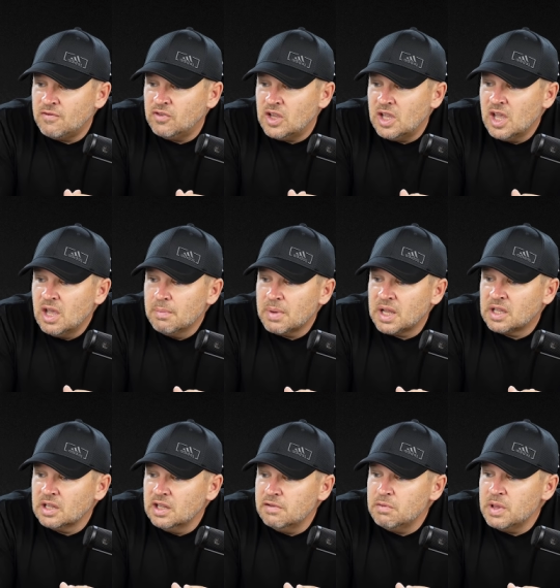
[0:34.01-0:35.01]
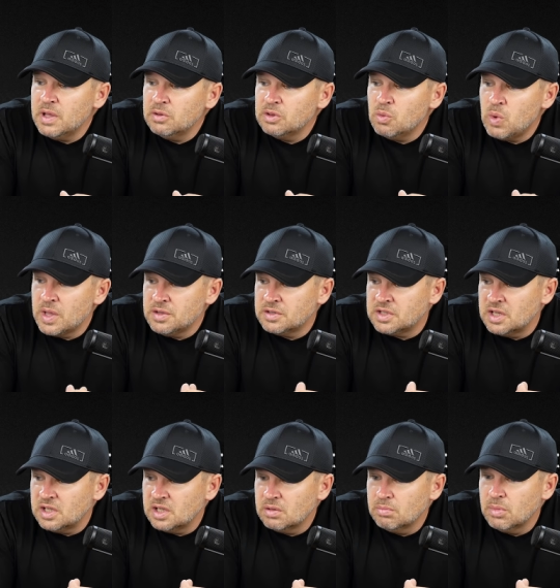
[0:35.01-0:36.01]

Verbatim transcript: 50, but I can live without the weather sealing.